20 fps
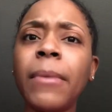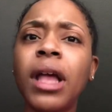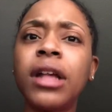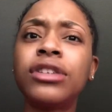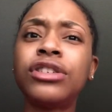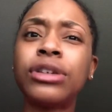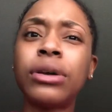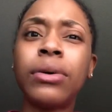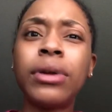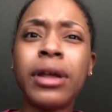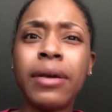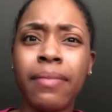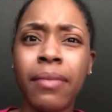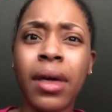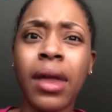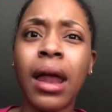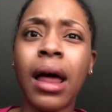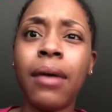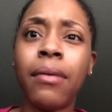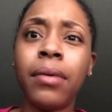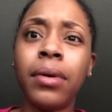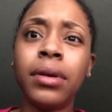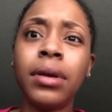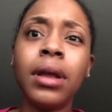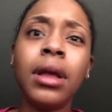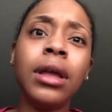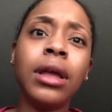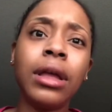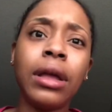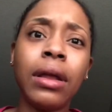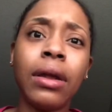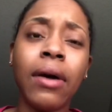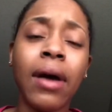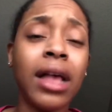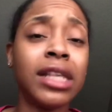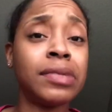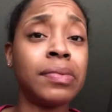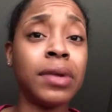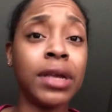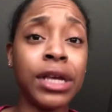showed him that I would,
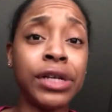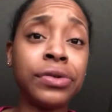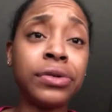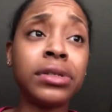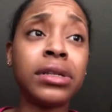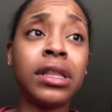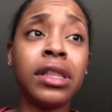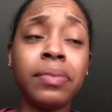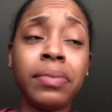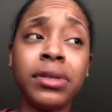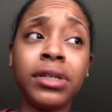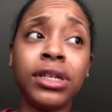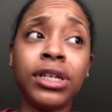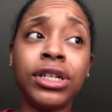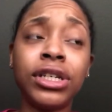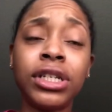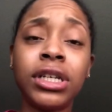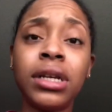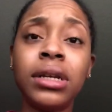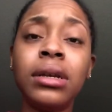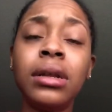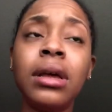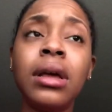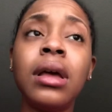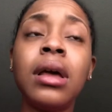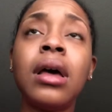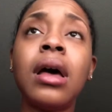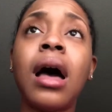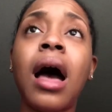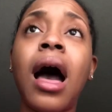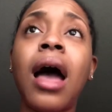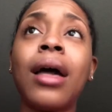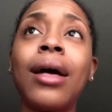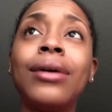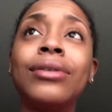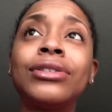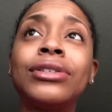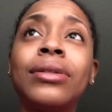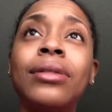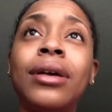have some interest in the position. I
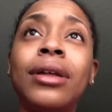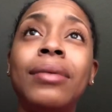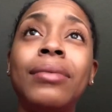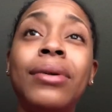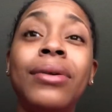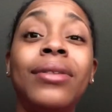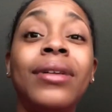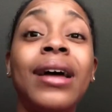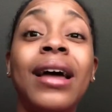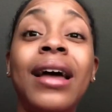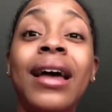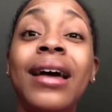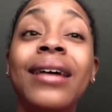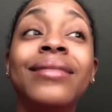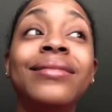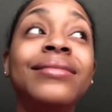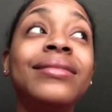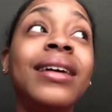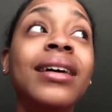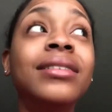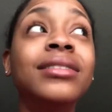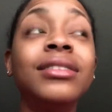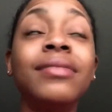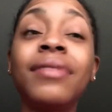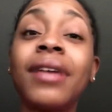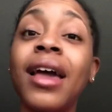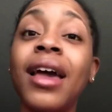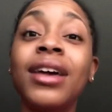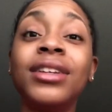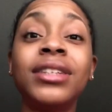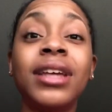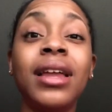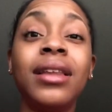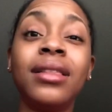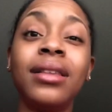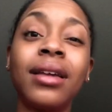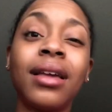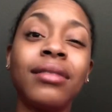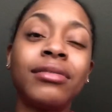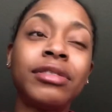also let him know that I had tons of cash
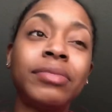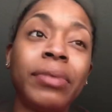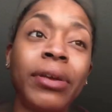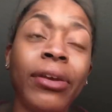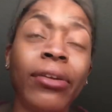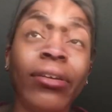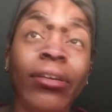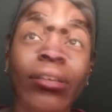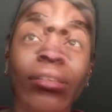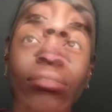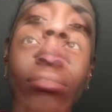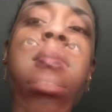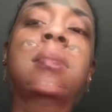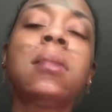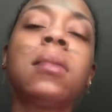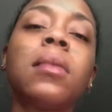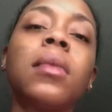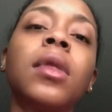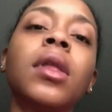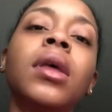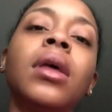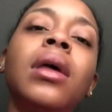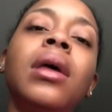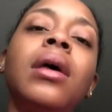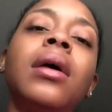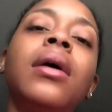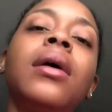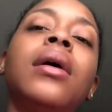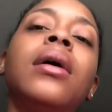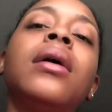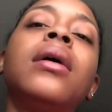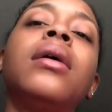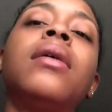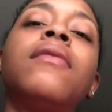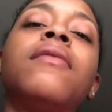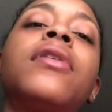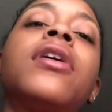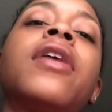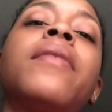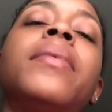handling experience. And
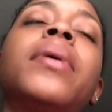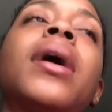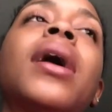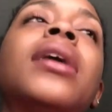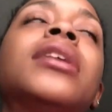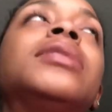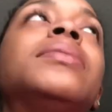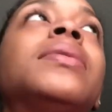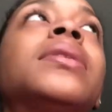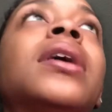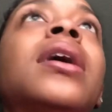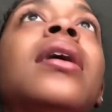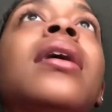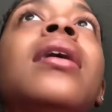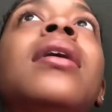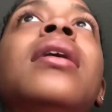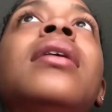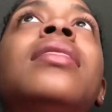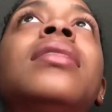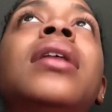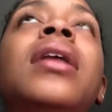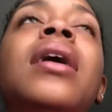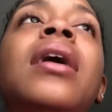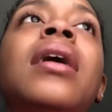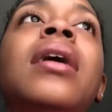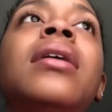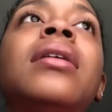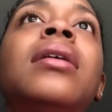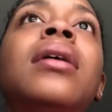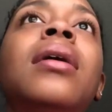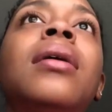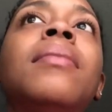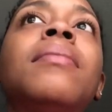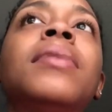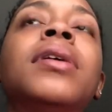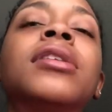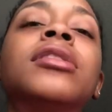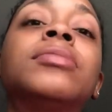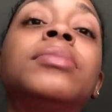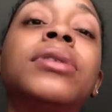forgive me, guys, but yeah, that I
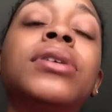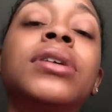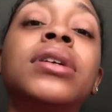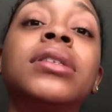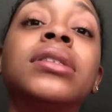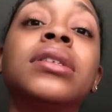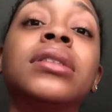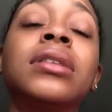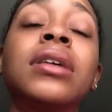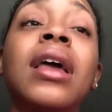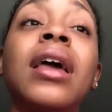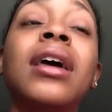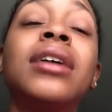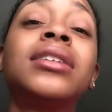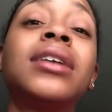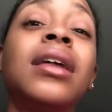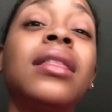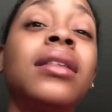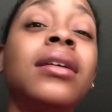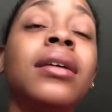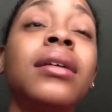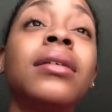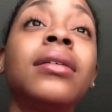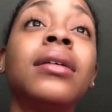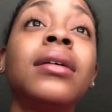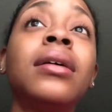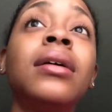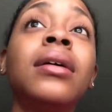had experience in the cash handling.